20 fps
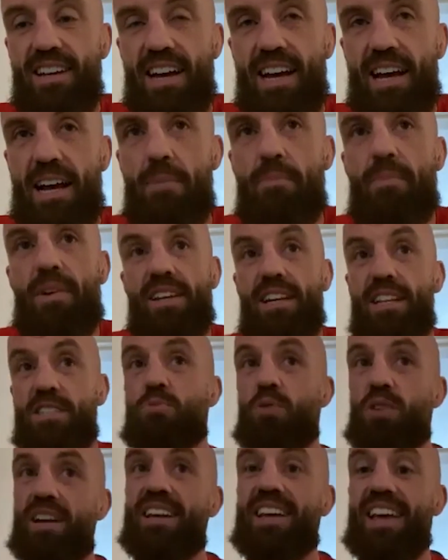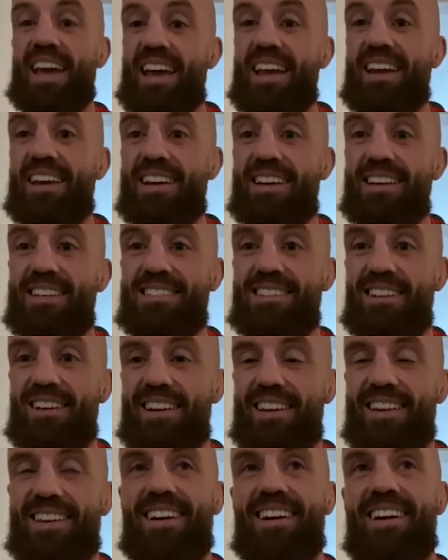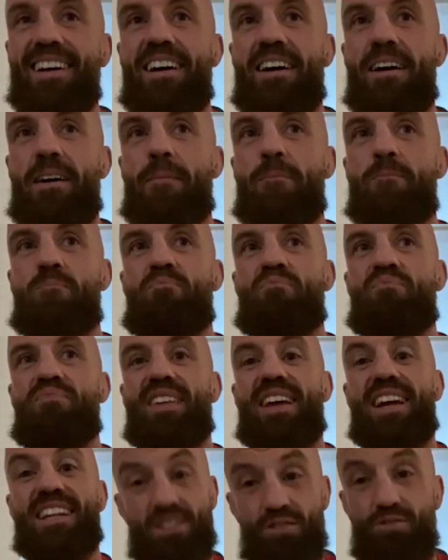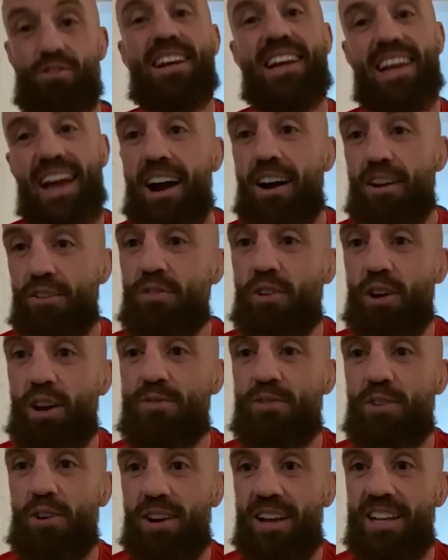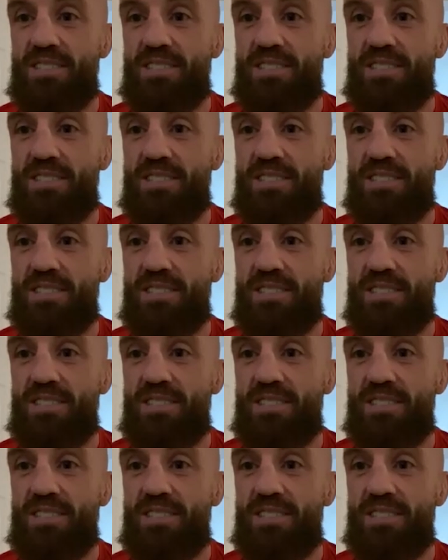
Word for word: Um, and this one again is like it's a really hard fight for her.